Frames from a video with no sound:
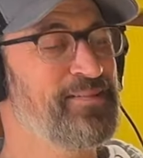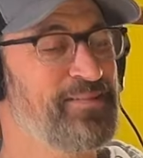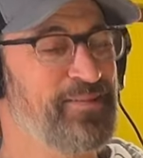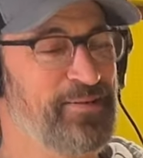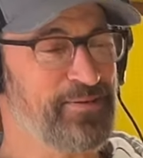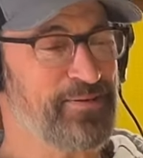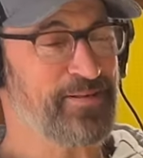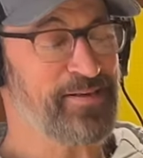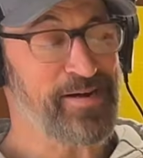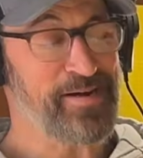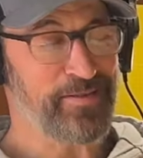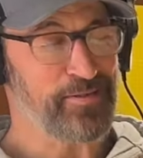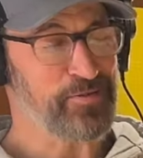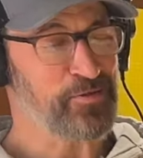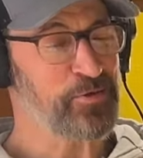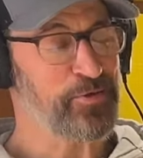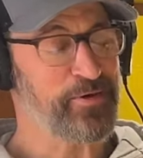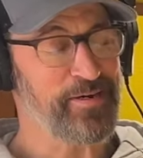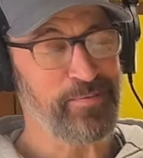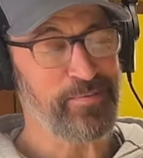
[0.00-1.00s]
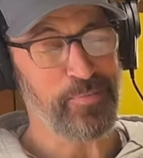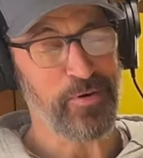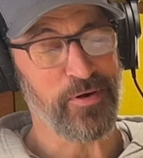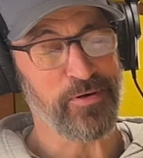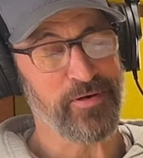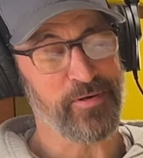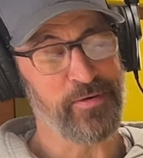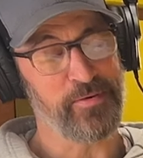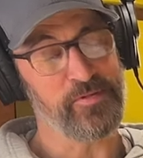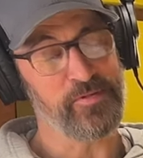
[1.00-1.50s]
the college degree
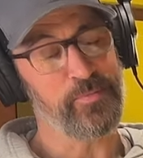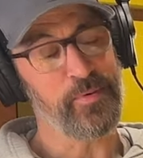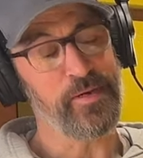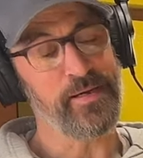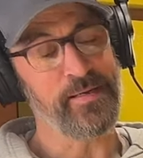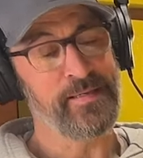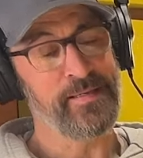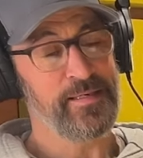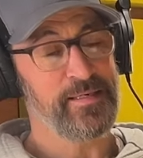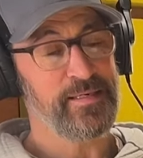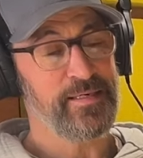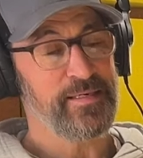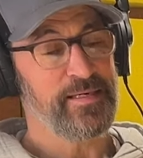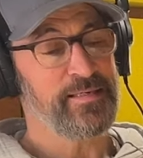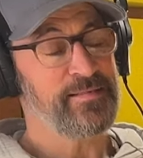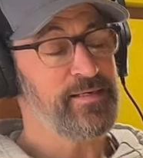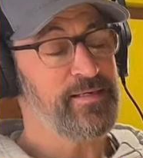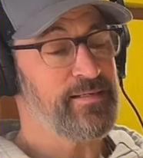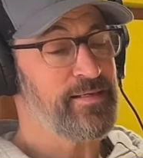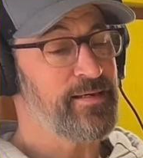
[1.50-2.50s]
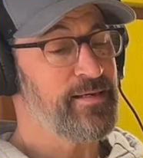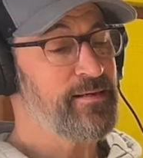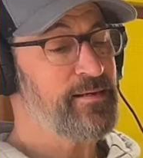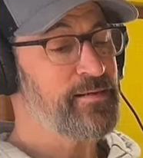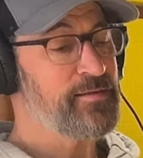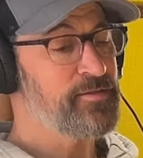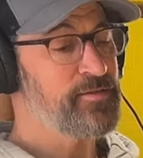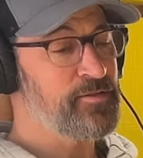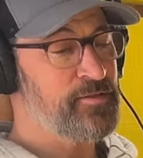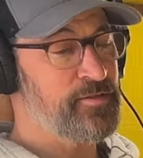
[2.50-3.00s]
part goes, but it did get
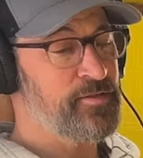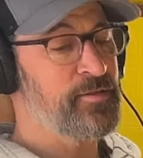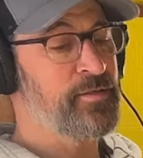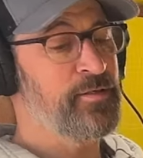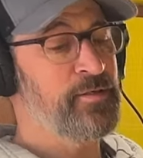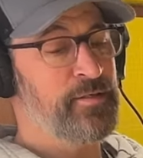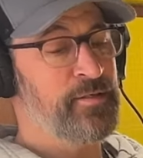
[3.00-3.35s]
us